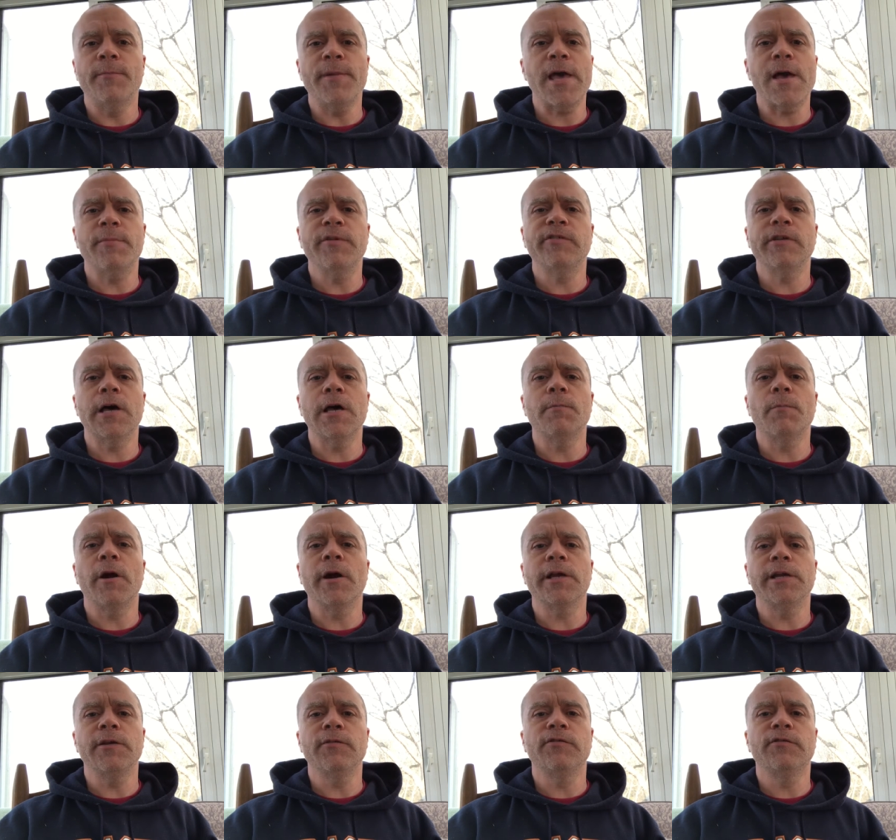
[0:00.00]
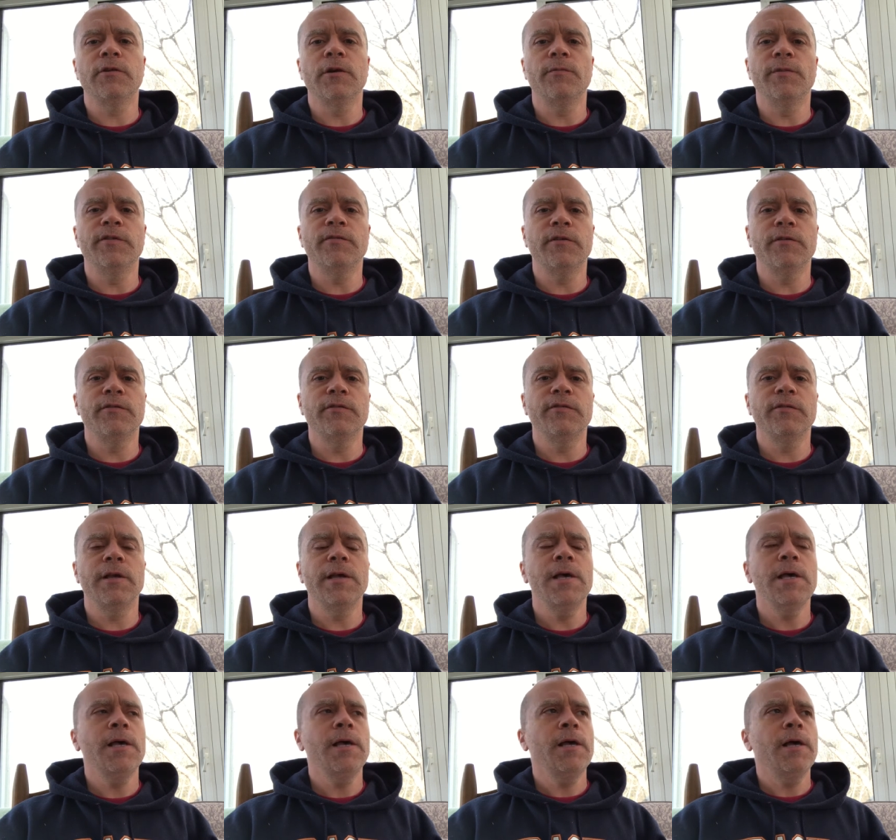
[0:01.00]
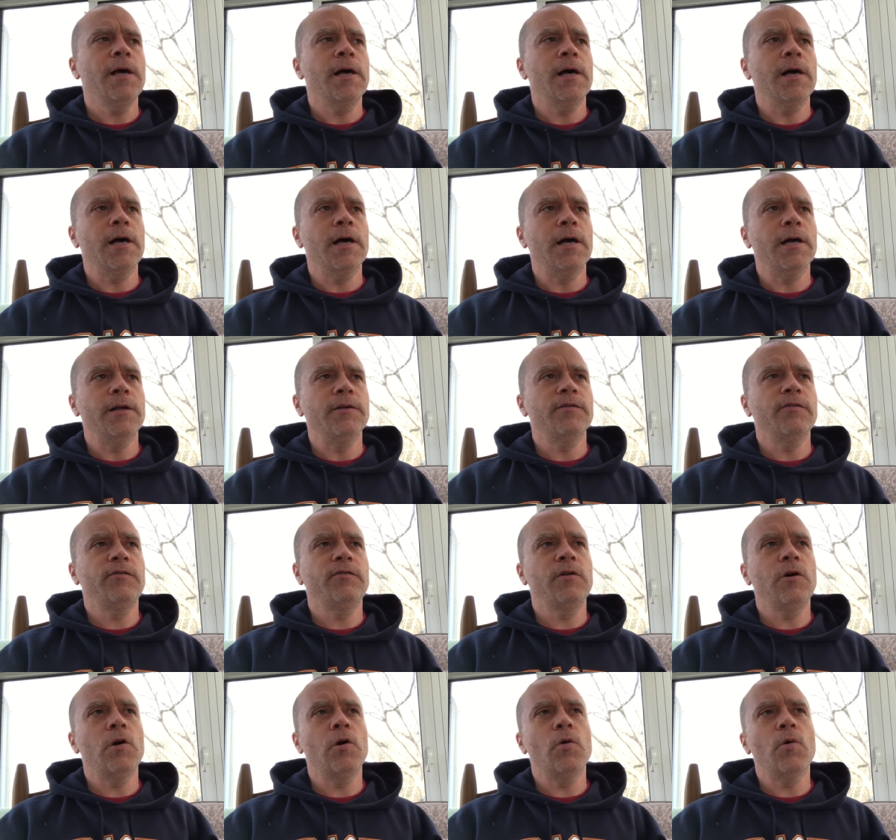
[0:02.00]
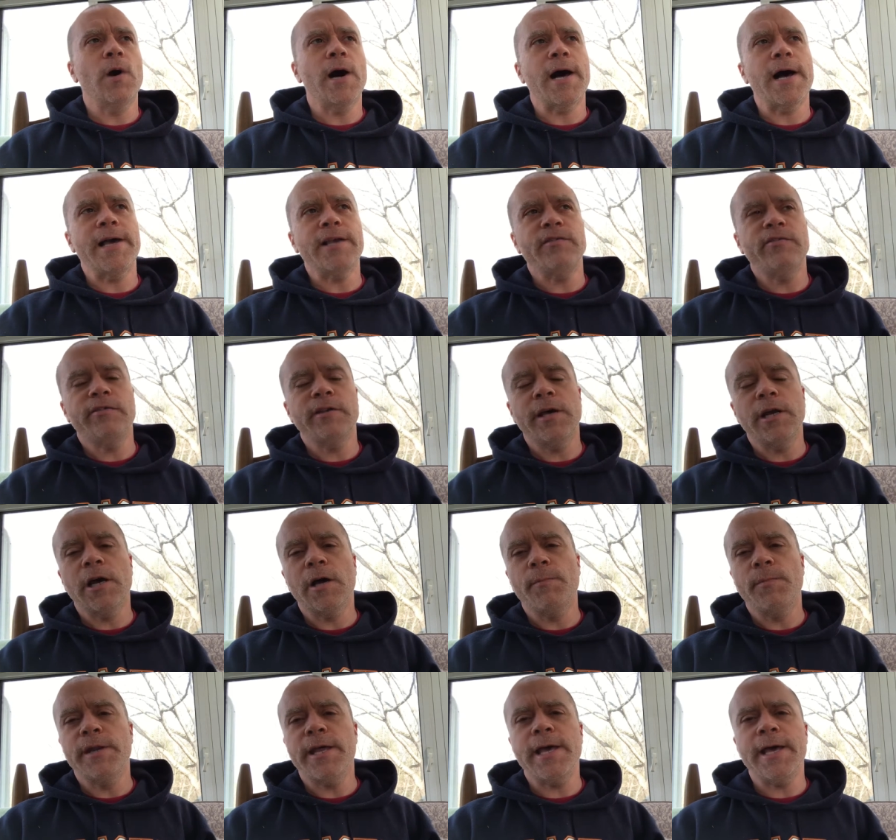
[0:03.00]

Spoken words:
Amazon Marketing Services. So I set up an